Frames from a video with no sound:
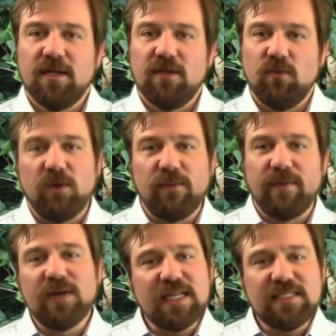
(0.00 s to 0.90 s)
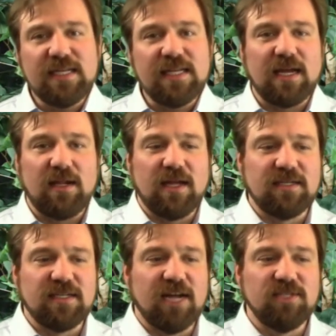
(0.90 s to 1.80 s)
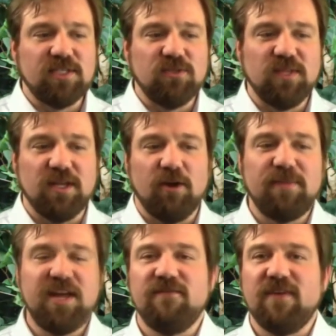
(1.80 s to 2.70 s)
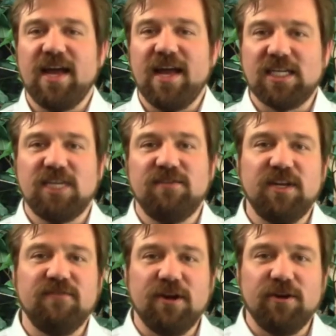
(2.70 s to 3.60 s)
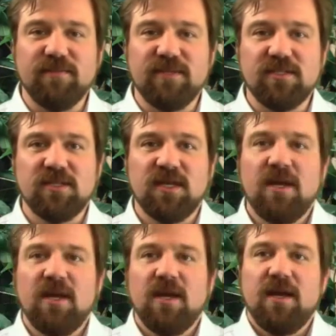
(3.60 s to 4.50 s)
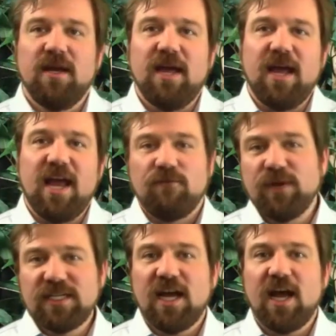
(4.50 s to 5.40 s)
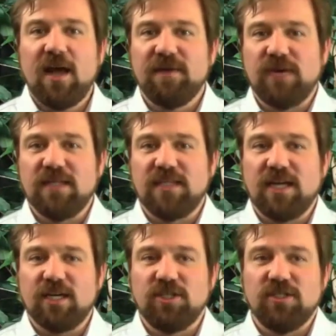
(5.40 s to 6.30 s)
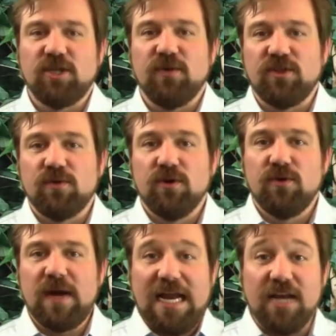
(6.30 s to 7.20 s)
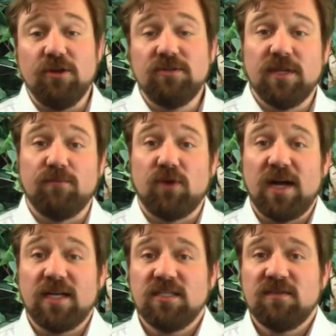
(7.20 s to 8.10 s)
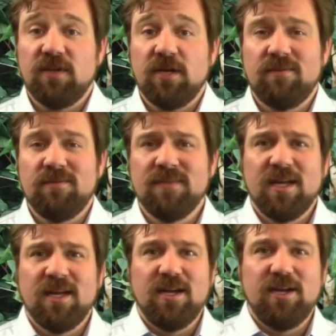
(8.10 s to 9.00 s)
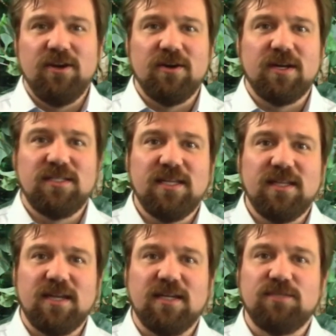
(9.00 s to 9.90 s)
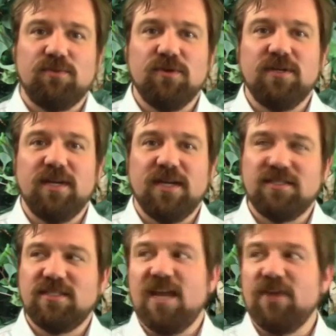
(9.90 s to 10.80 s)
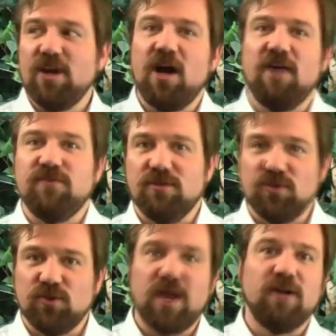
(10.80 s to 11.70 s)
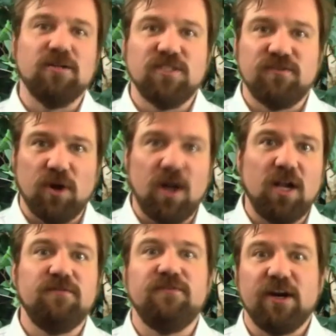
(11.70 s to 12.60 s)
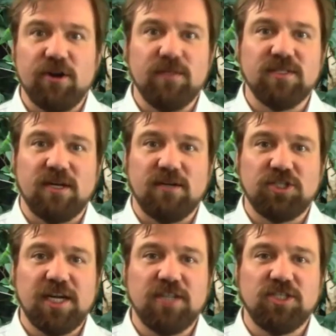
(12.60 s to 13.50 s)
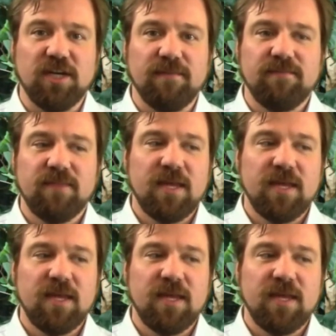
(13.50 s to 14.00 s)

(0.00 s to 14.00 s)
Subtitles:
Where we really see that a lot of times is with our PFI activity variables. Every time a transaction is going through and using process flow, you're going to see that it's saving off those records for all of the variables that are changing.